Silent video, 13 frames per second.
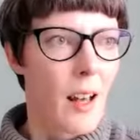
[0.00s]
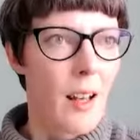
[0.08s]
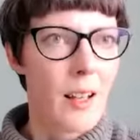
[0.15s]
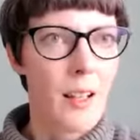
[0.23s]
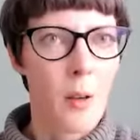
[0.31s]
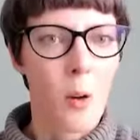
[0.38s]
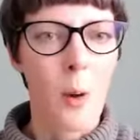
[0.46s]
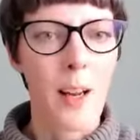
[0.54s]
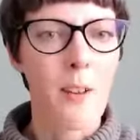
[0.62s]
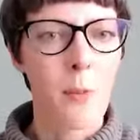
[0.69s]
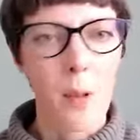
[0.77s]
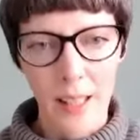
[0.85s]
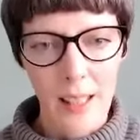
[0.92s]
you know a way
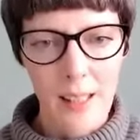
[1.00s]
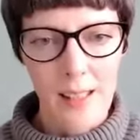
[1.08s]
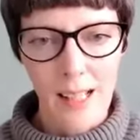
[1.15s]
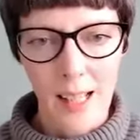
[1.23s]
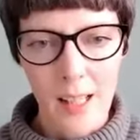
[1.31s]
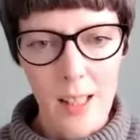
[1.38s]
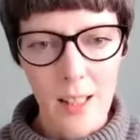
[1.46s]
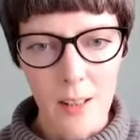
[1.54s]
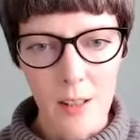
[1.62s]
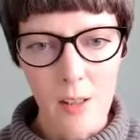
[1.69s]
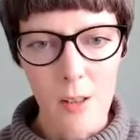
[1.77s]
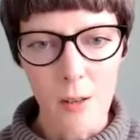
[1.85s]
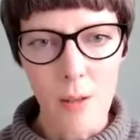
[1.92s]
of working that's actually going to
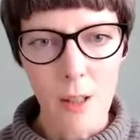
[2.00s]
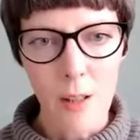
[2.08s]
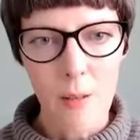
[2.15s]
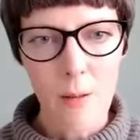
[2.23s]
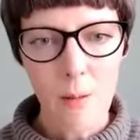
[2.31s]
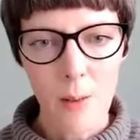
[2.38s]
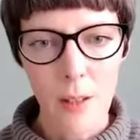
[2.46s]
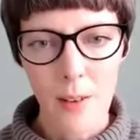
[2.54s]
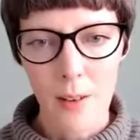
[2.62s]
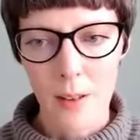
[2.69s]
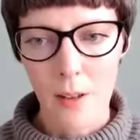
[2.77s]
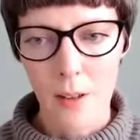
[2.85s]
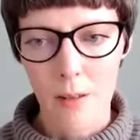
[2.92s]
suit you rather
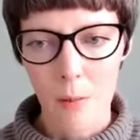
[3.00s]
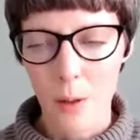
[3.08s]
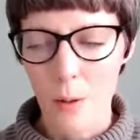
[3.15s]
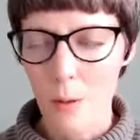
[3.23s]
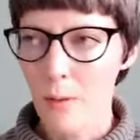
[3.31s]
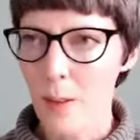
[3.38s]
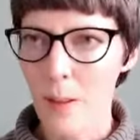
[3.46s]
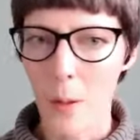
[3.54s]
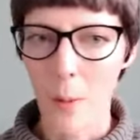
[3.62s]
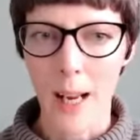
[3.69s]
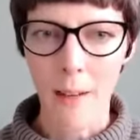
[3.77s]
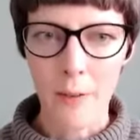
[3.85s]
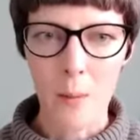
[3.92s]
than we all feel like
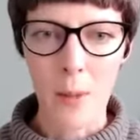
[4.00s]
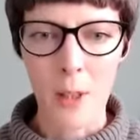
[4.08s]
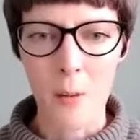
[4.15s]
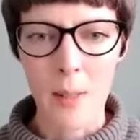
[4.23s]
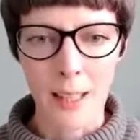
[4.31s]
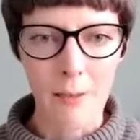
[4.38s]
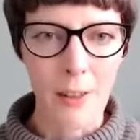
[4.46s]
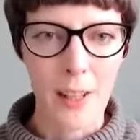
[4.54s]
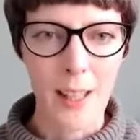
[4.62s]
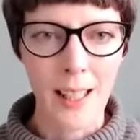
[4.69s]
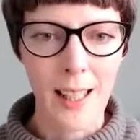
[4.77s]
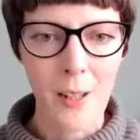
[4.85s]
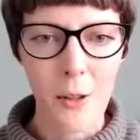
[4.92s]
we have to be doing
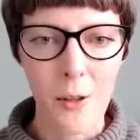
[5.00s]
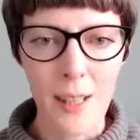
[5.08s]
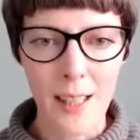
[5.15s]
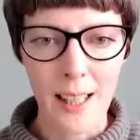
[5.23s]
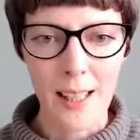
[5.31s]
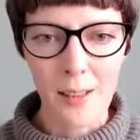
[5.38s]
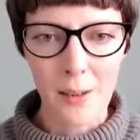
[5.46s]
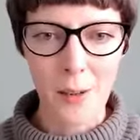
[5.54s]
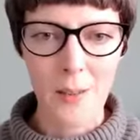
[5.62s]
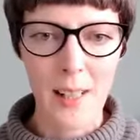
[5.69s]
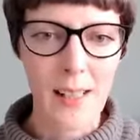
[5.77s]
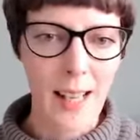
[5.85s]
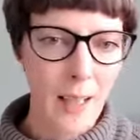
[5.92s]
everything electronically because all of
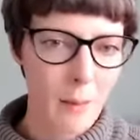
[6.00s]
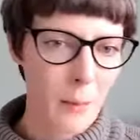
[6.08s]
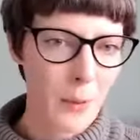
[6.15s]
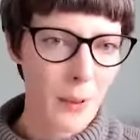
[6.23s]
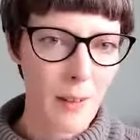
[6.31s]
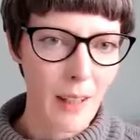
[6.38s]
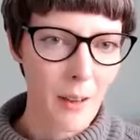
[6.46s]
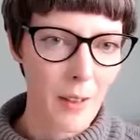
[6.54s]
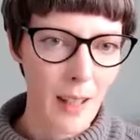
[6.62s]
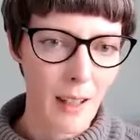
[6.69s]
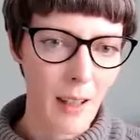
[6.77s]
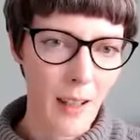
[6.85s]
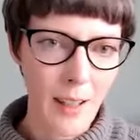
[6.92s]
these apps are out
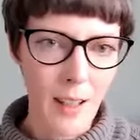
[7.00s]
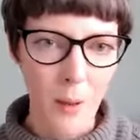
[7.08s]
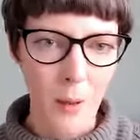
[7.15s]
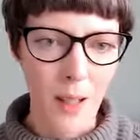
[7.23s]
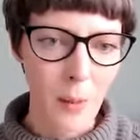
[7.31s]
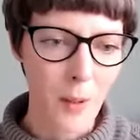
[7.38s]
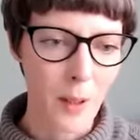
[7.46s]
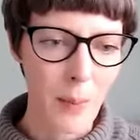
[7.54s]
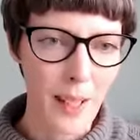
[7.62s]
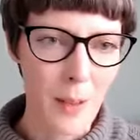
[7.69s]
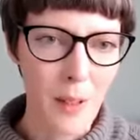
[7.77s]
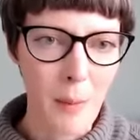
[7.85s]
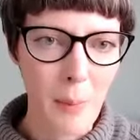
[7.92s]
there i know i work
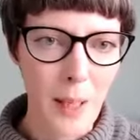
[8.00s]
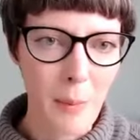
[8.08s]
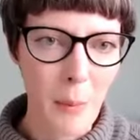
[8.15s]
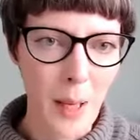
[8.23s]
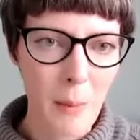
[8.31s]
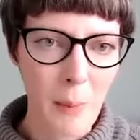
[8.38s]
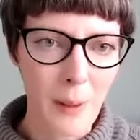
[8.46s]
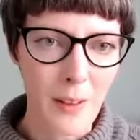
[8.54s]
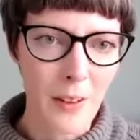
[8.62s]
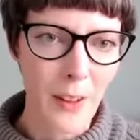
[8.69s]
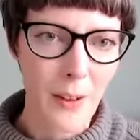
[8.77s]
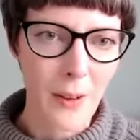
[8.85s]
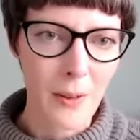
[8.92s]
better with a pen and paper
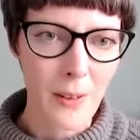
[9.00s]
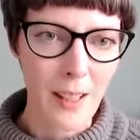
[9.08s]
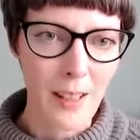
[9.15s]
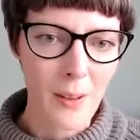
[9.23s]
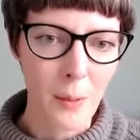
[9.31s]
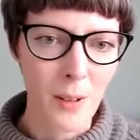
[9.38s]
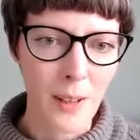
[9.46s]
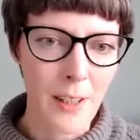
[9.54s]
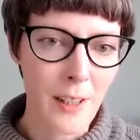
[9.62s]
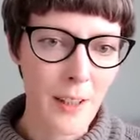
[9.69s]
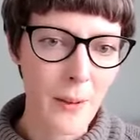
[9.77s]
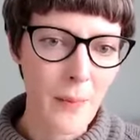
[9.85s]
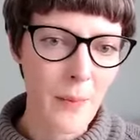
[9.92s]
so that's what i
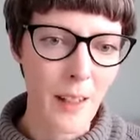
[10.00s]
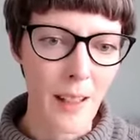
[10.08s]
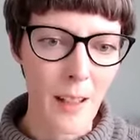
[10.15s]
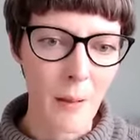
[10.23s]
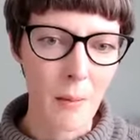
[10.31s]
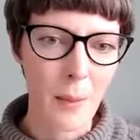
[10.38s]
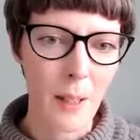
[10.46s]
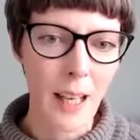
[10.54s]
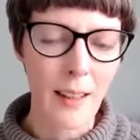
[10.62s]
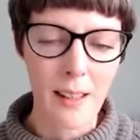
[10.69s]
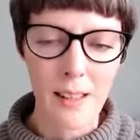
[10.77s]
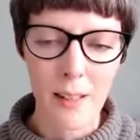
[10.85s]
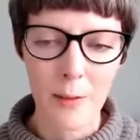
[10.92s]
do um, but again
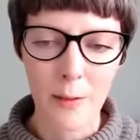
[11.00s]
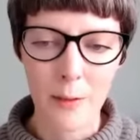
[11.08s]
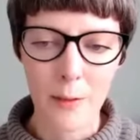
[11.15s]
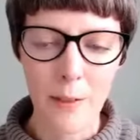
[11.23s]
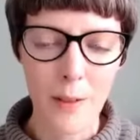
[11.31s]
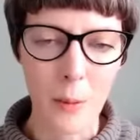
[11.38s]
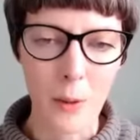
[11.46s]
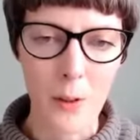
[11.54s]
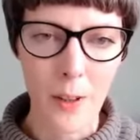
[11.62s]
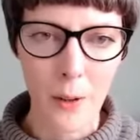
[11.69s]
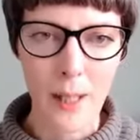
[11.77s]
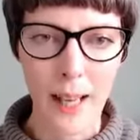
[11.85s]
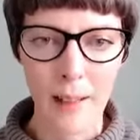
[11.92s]
that's different for everyone
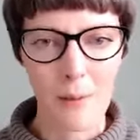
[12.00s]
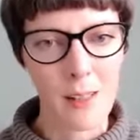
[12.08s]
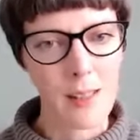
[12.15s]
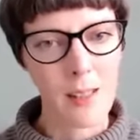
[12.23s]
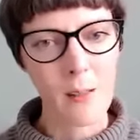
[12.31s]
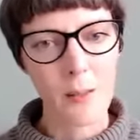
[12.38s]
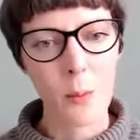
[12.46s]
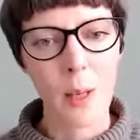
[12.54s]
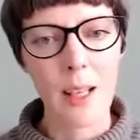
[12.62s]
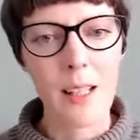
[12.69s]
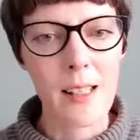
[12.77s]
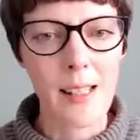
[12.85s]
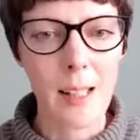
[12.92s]
so yeah
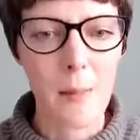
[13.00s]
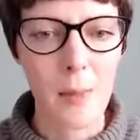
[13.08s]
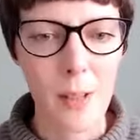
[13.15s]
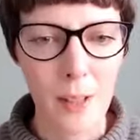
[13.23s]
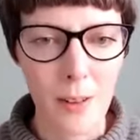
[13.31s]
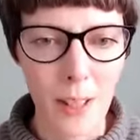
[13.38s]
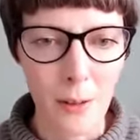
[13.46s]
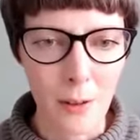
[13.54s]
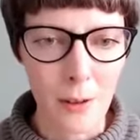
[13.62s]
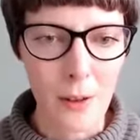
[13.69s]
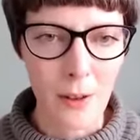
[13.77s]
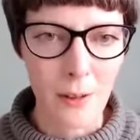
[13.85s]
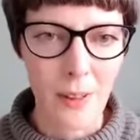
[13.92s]
self-awareness is absolutely
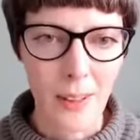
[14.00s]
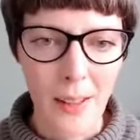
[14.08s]
crucial